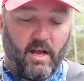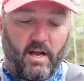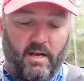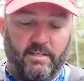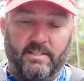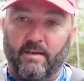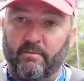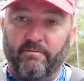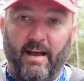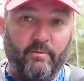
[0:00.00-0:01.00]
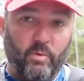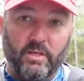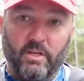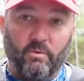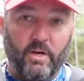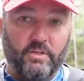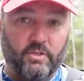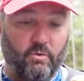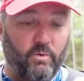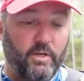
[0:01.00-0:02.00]
Uh, 7 5 to 1 gear
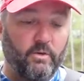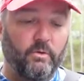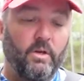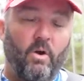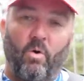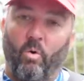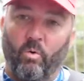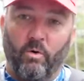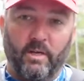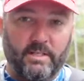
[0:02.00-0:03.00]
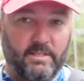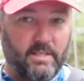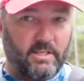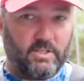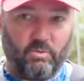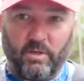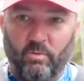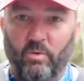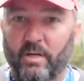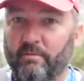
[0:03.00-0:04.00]
ratio reel or a six three
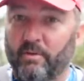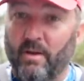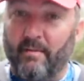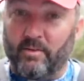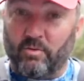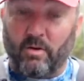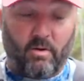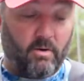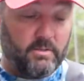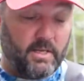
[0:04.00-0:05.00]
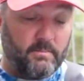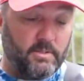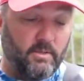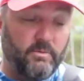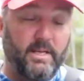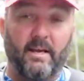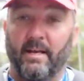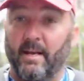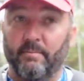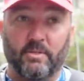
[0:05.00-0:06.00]
to one if you have a hard time slowing down
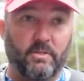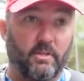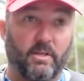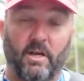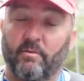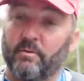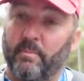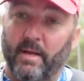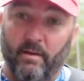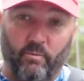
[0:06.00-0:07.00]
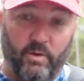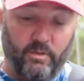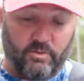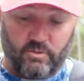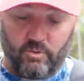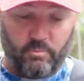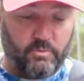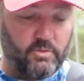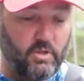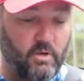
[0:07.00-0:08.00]
and I'm just going to cover the bank reeling
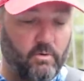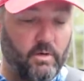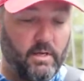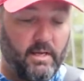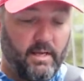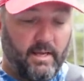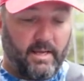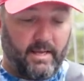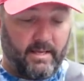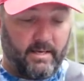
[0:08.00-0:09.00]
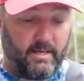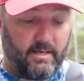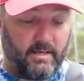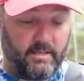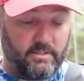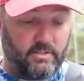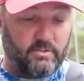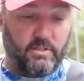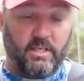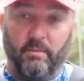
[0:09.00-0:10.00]
super slow and uh, and
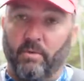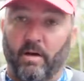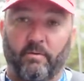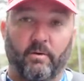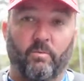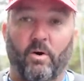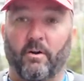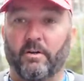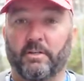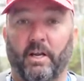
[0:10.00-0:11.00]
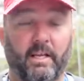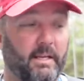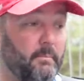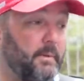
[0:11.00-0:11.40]
just keep covering water until I get